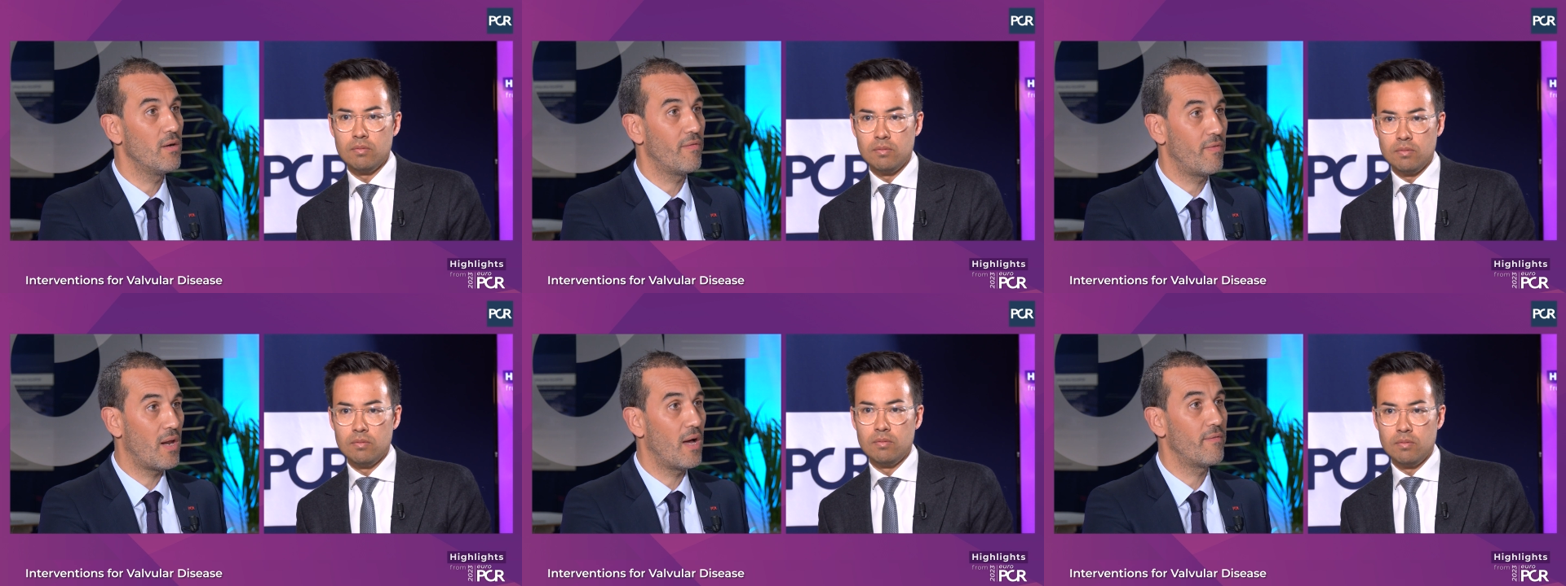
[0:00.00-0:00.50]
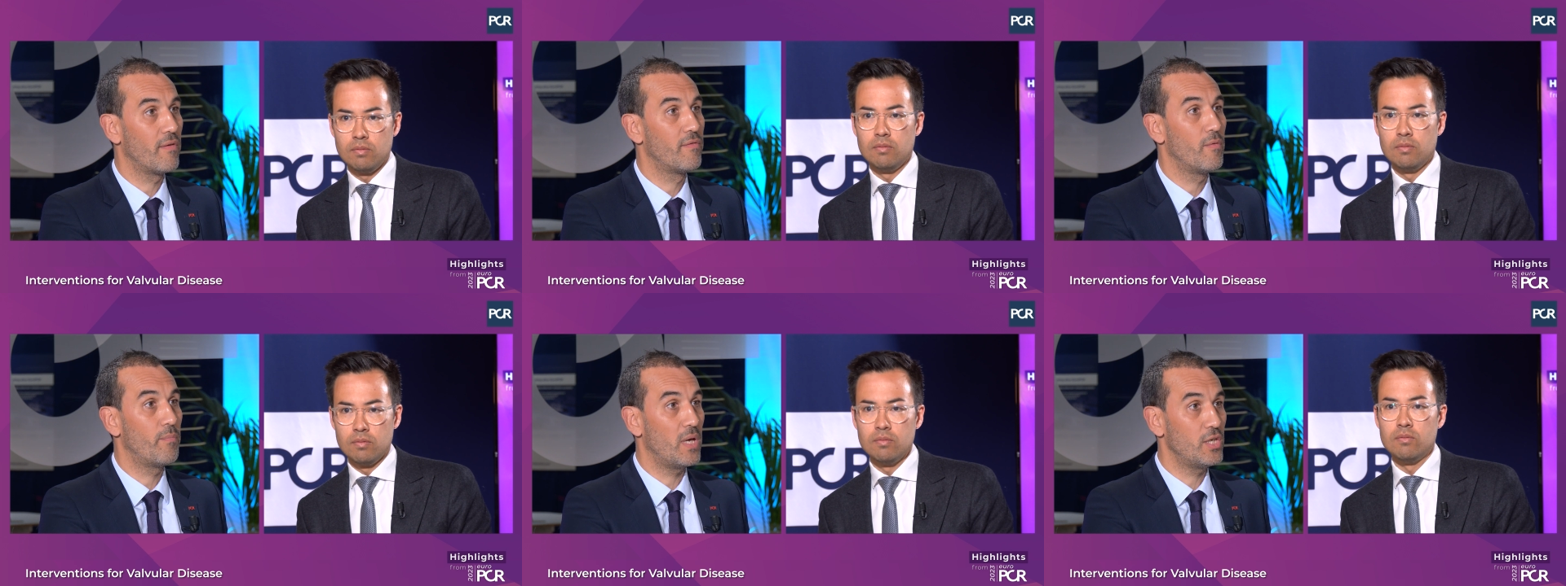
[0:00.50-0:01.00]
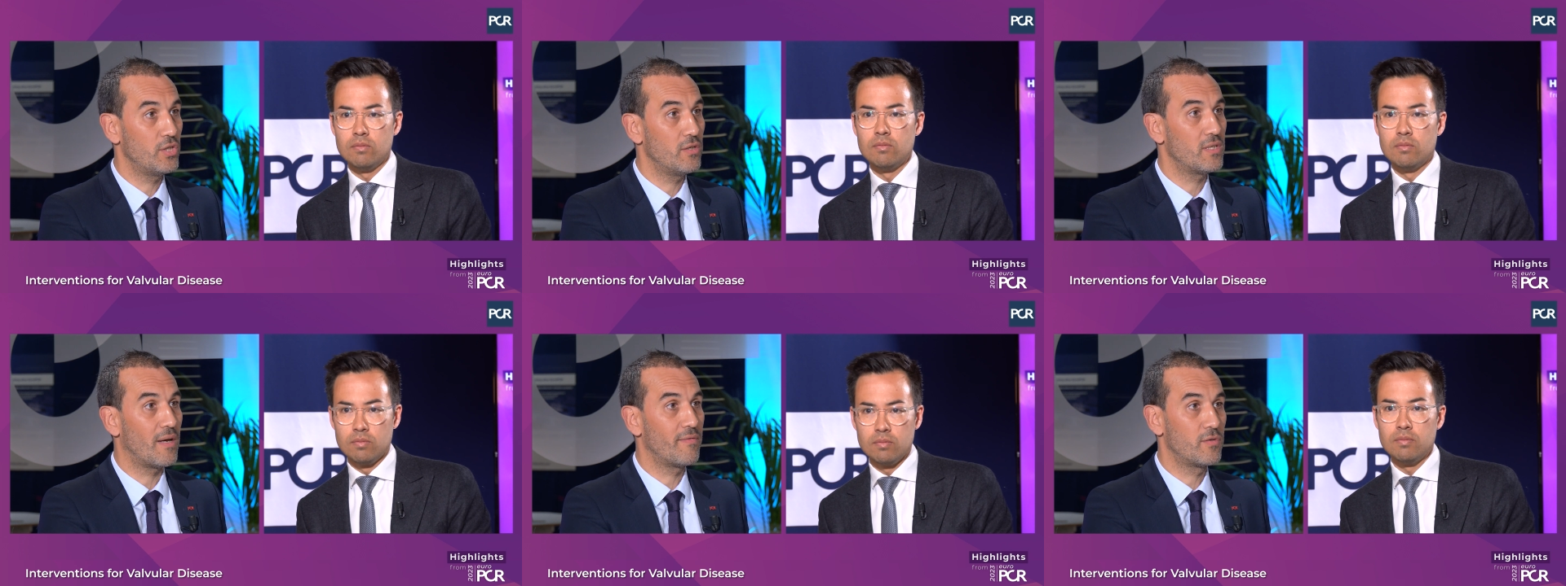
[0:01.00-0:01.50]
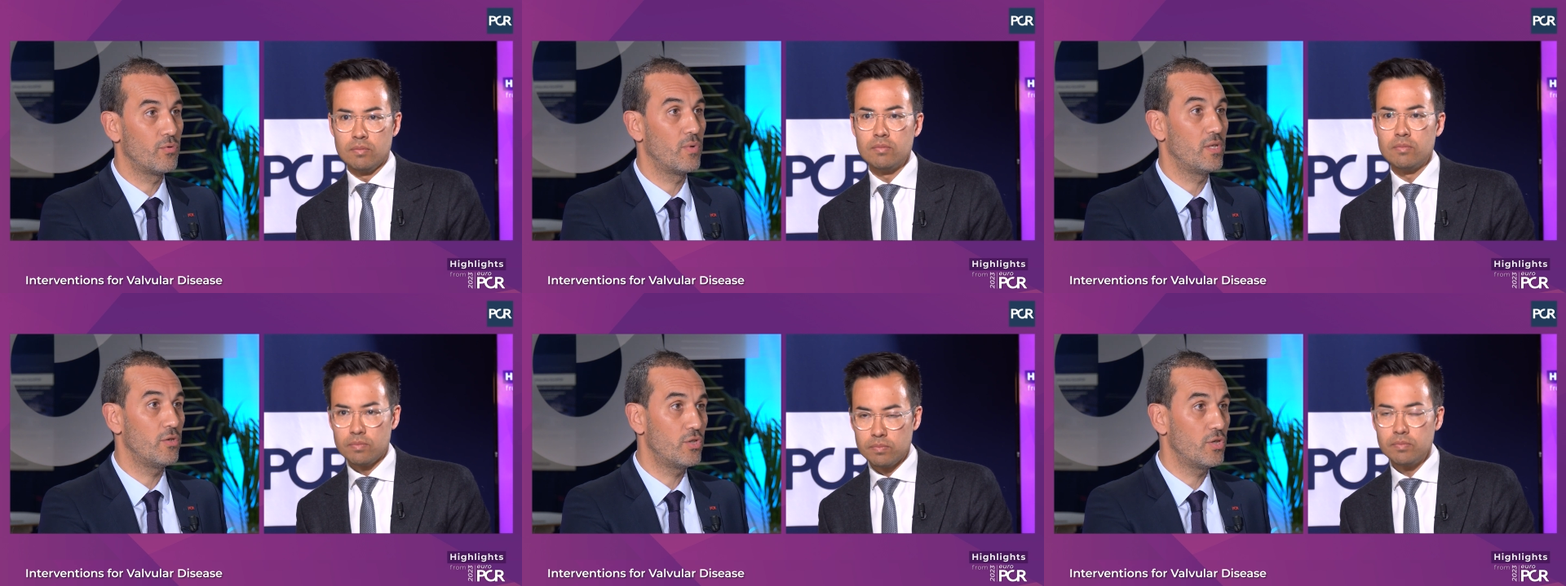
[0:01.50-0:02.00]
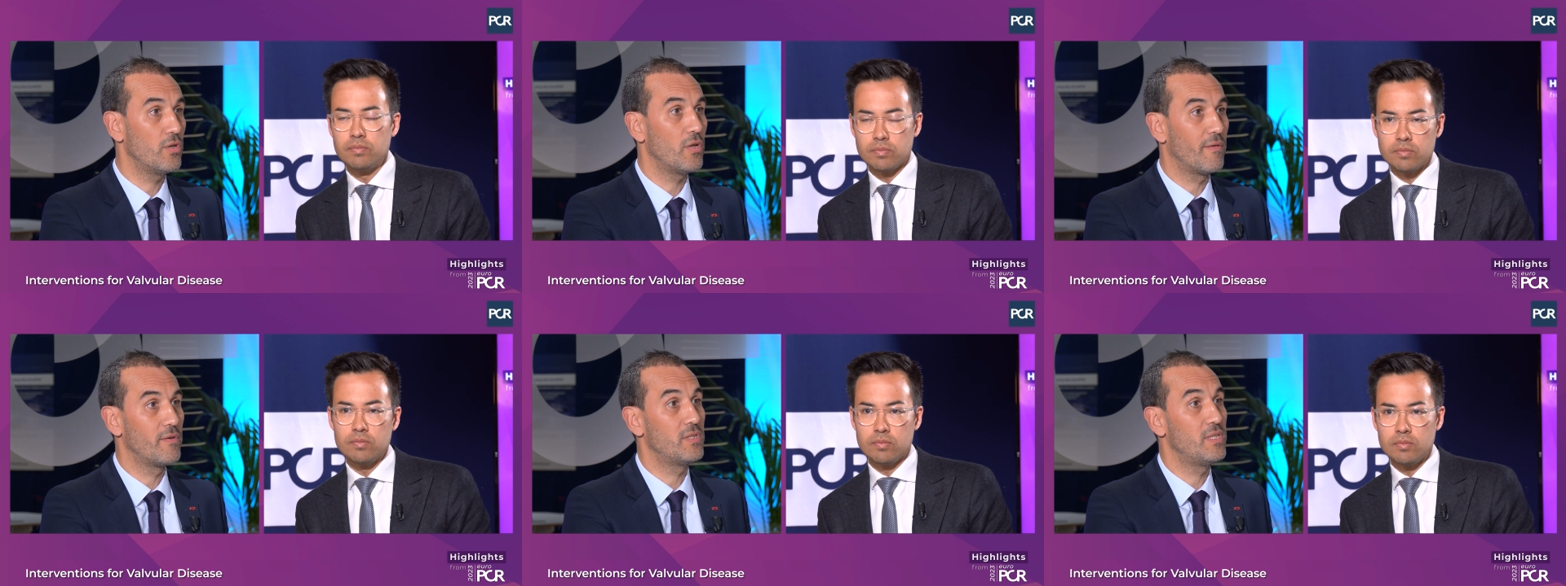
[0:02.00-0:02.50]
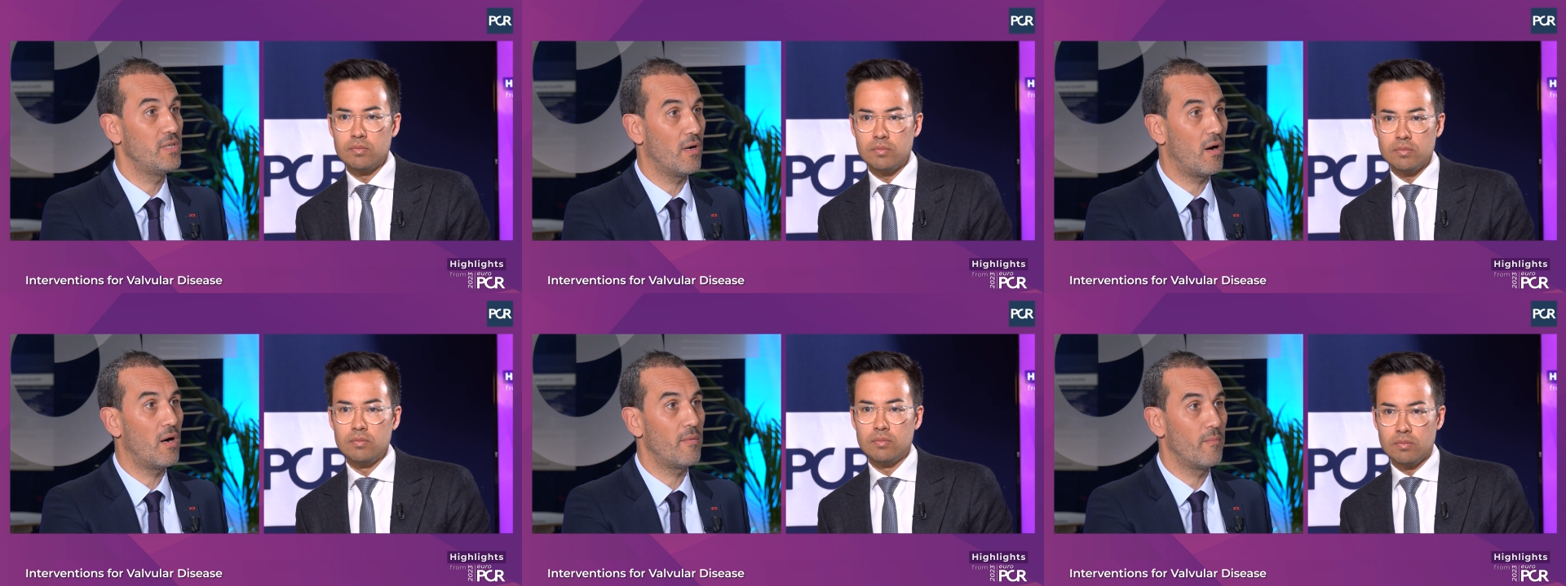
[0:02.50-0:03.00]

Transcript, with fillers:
Speaker 1: of life of the patient after reduction of a TR